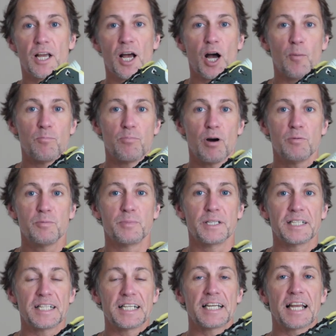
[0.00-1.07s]
are probably
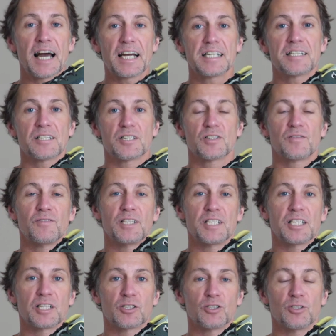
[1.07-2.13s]
the nicest
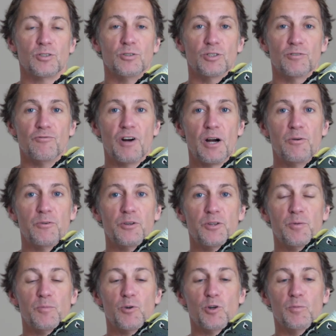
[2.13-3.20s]
fitting shoes around at
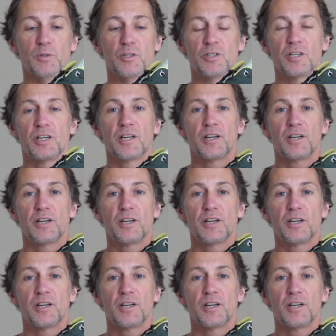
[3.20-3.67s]
the moment.